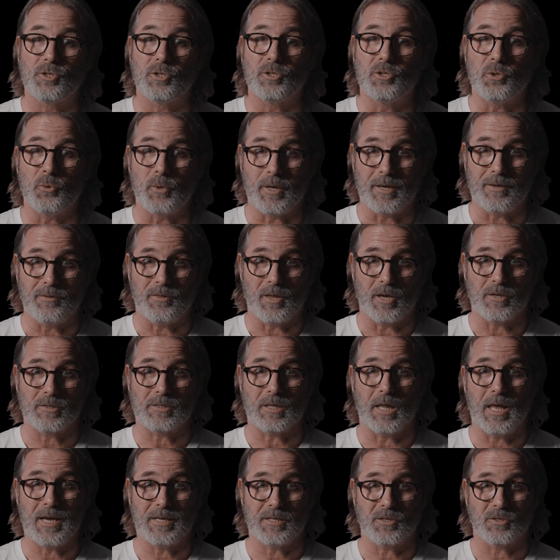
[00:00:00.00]
you're doing in those
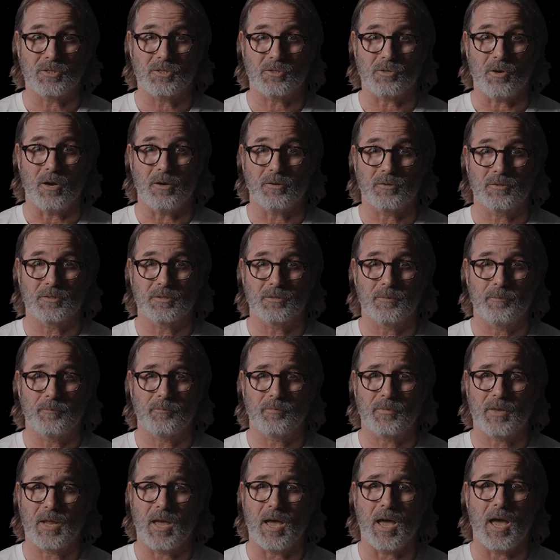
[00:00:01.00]
later strokes.
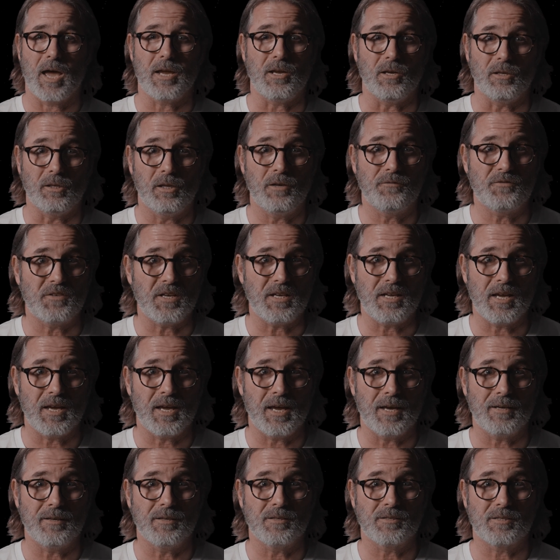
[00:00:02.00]
Are you lifting your
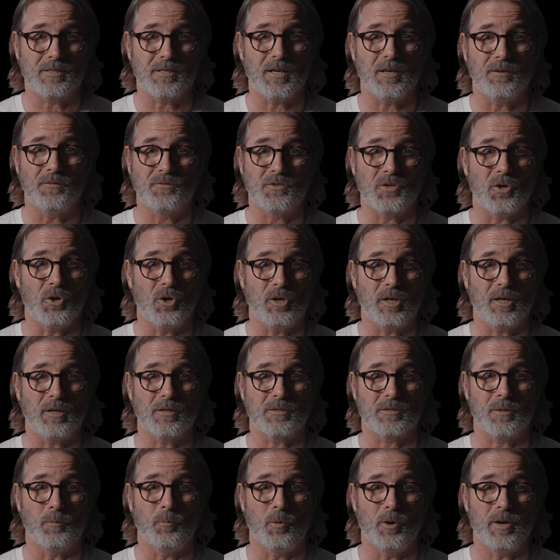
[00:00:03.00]
head instead of turning it
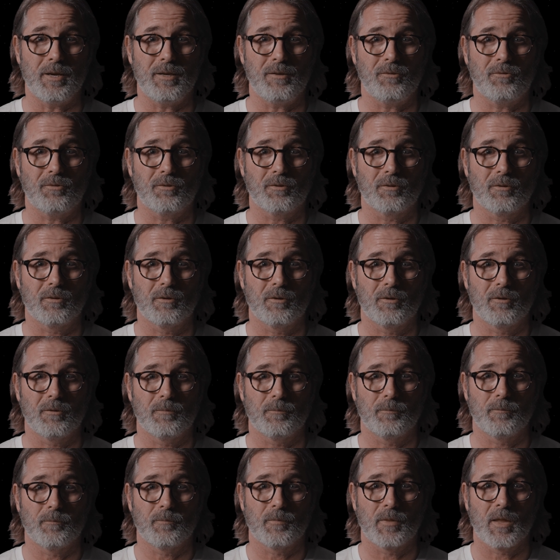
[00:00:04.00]
to breathe?
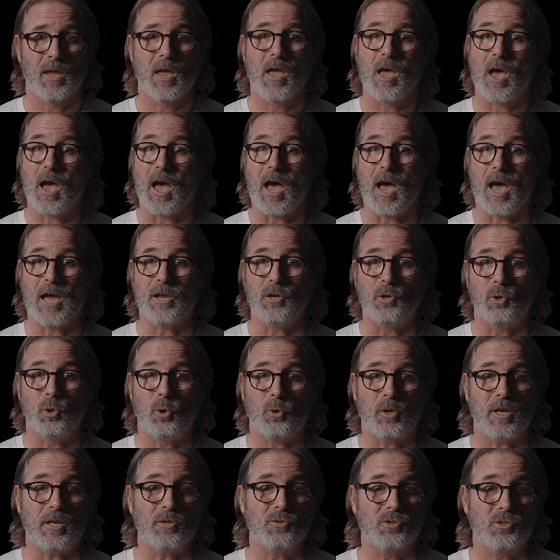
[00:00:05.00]
Are you
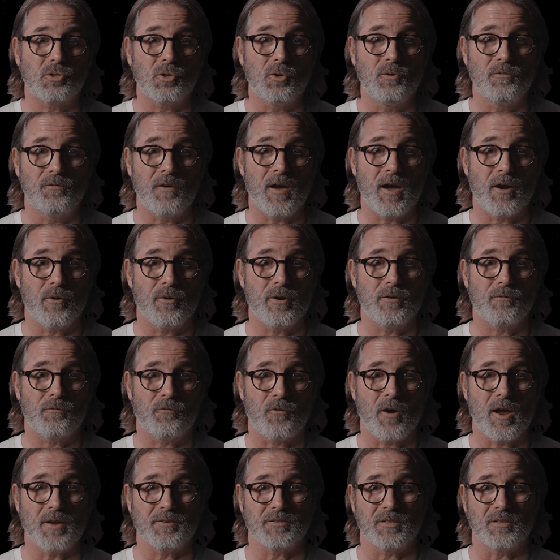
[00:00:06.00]
looking too far in
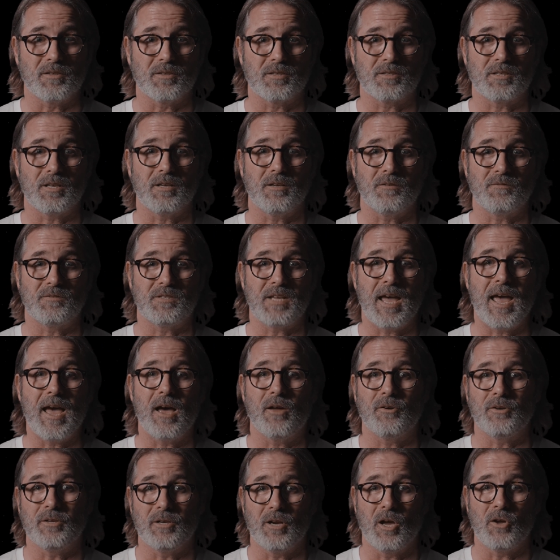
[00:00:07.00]
front instead of
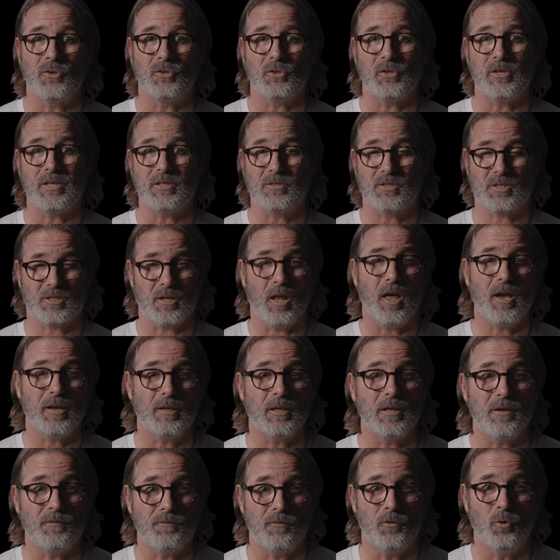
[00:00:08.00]
down and only
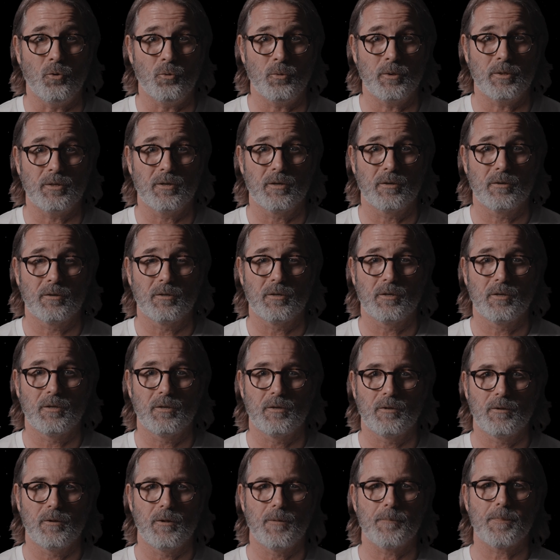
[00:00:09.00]
slightly forward?
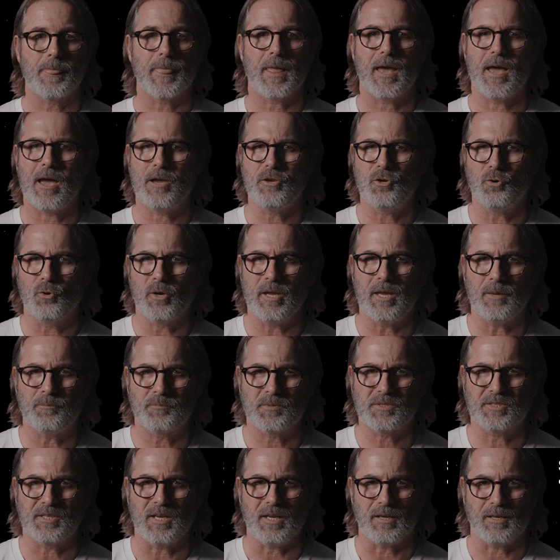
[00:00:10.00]
Are your
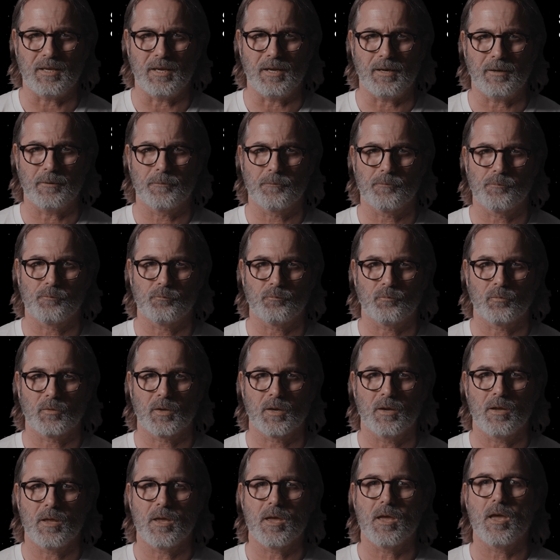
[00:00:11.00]
hips sinking?
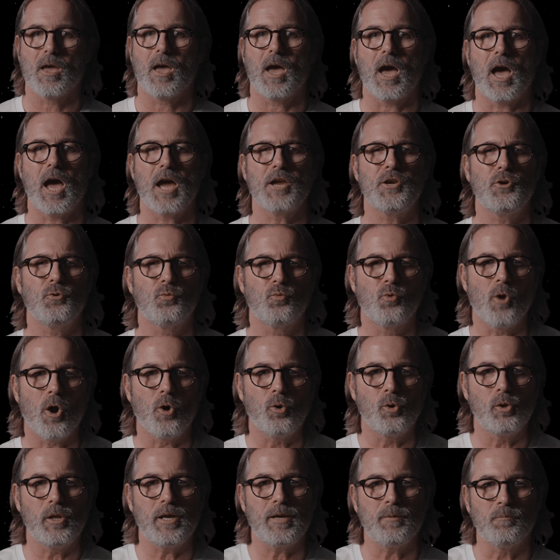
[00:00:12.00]
Are you
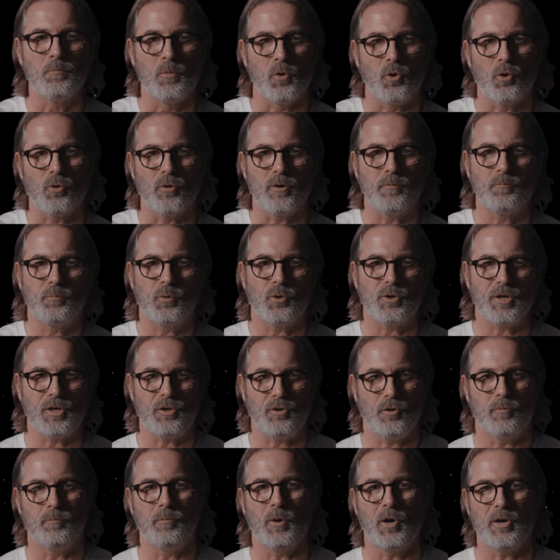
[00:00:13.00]
rolling more and putting
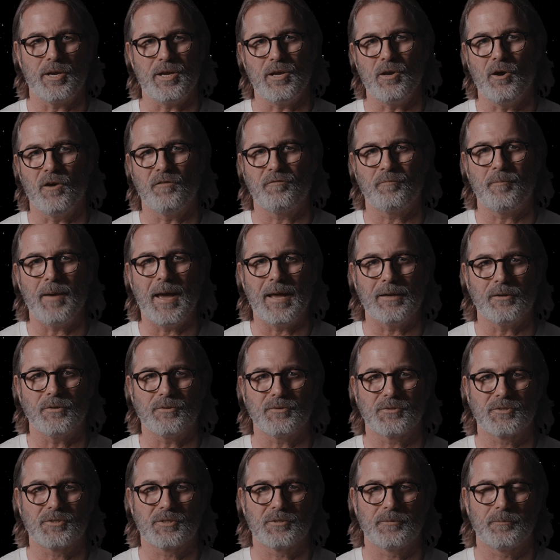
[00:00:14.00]
your body off
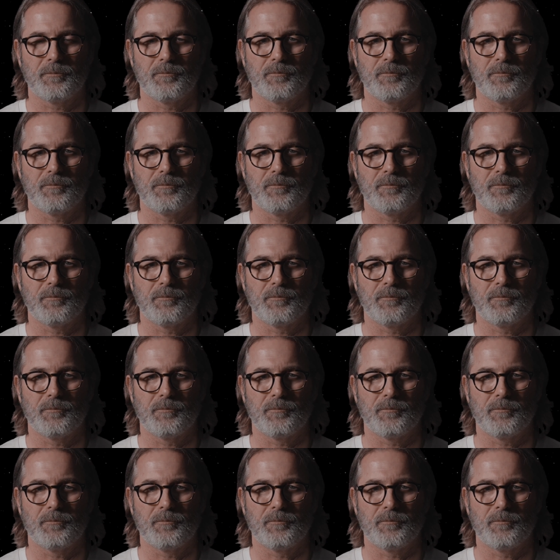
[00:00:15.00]
balance?